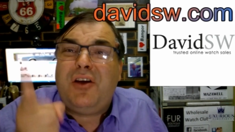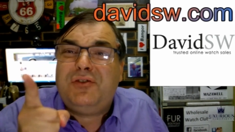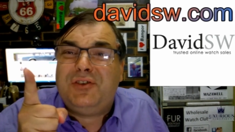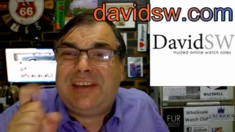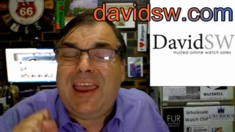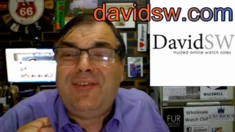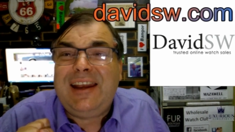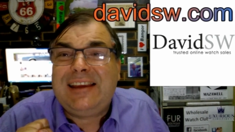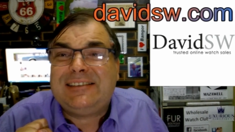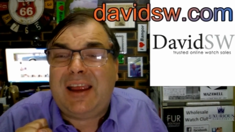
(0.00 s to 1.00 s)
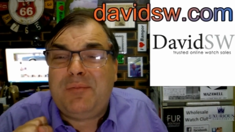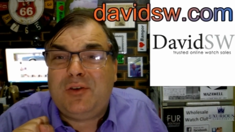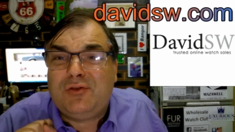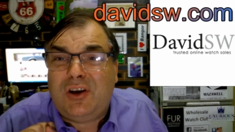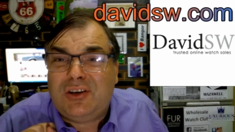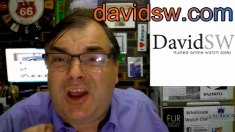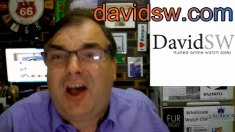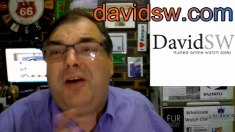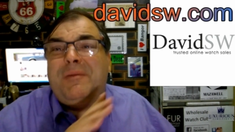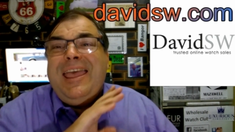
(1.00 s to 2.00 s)
to
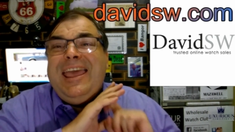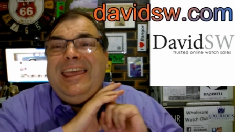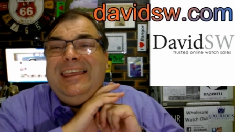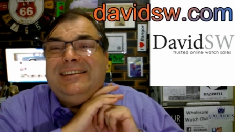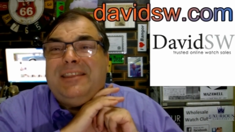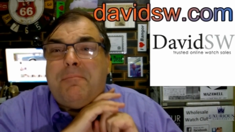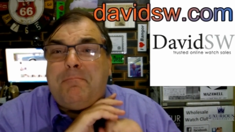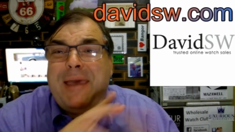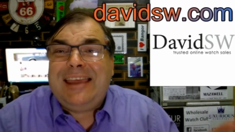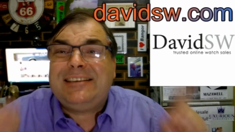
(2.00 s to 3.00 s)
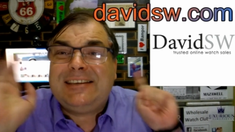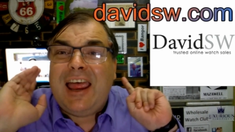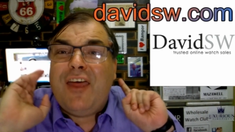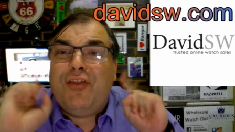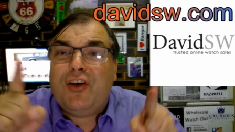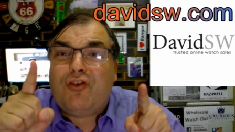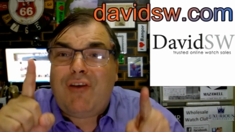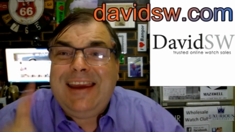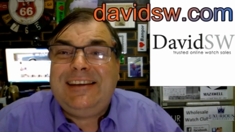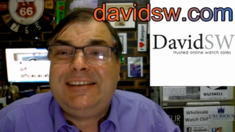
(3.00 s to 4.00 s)
davidsw.com. He is the best, the
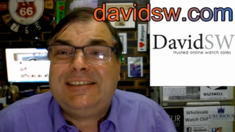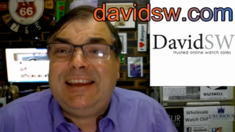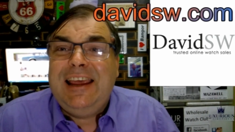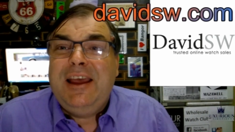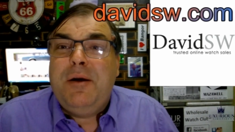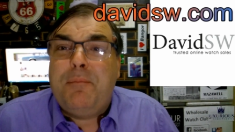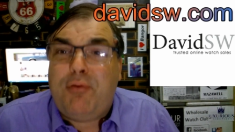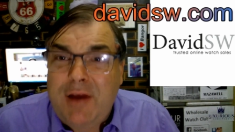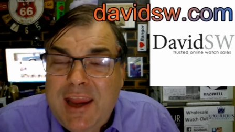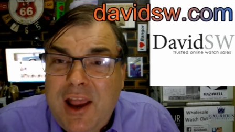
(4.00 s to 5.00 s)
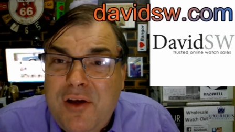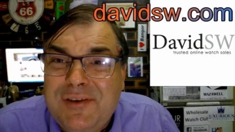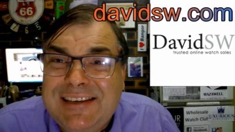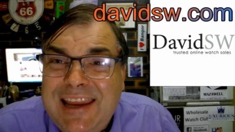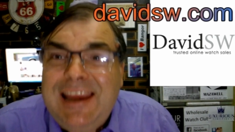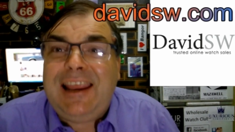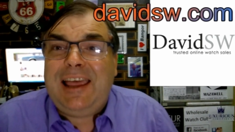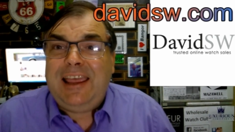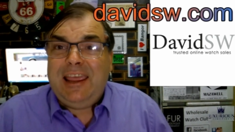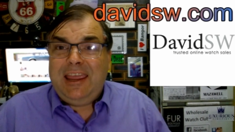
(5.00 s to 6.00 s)
greatest pre-owned
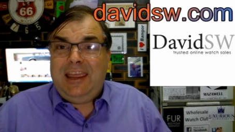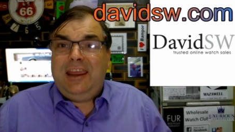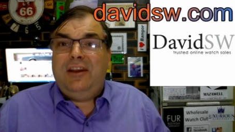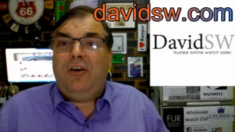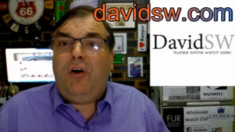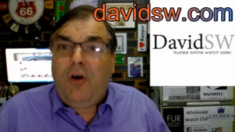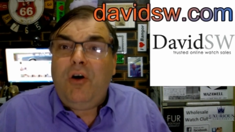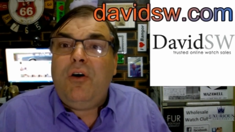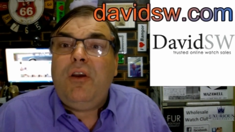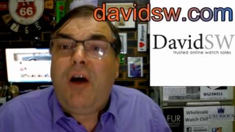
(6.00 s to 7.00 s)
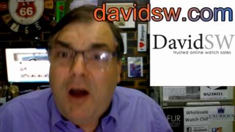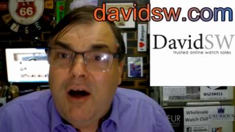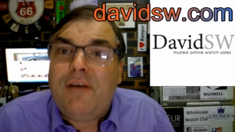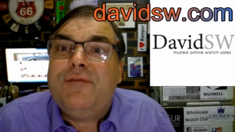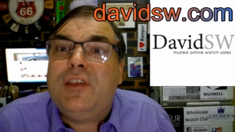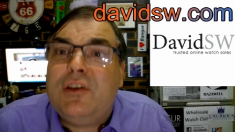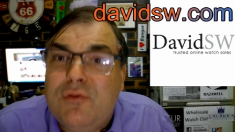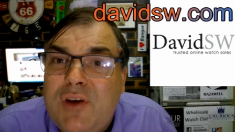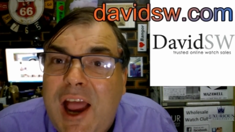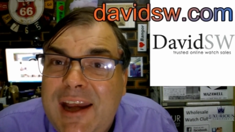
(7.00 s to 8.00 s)
dealer in all of the
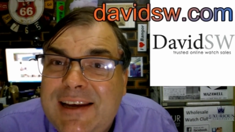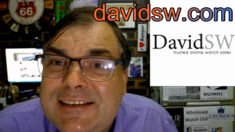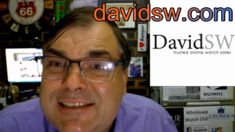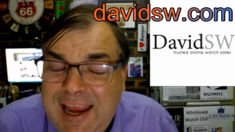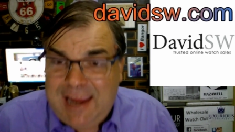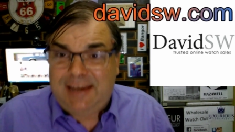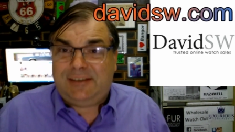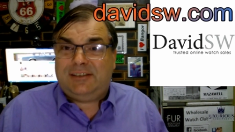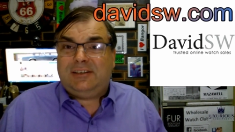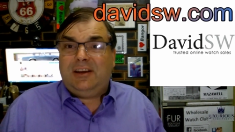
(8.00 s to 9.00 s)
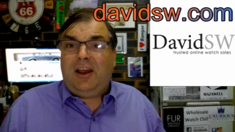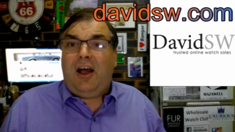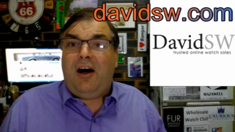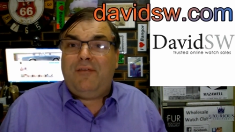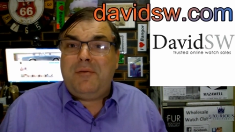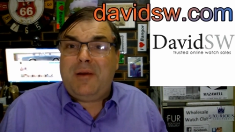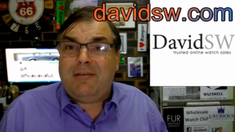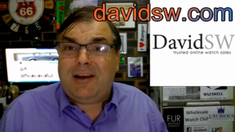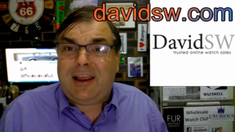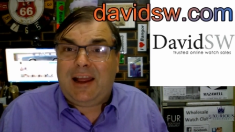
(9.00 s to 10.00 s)
United States of
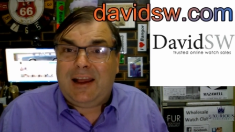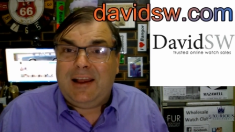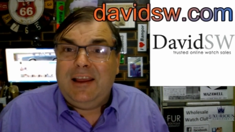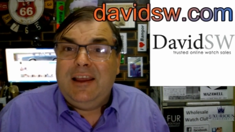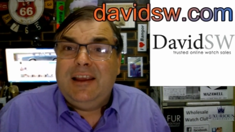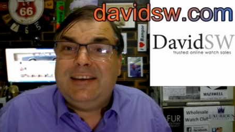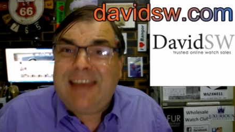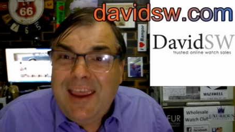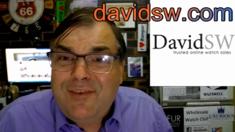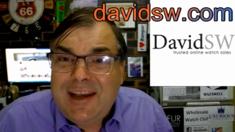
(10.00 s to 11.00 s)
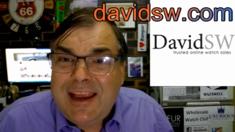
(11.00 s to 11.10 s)
America. David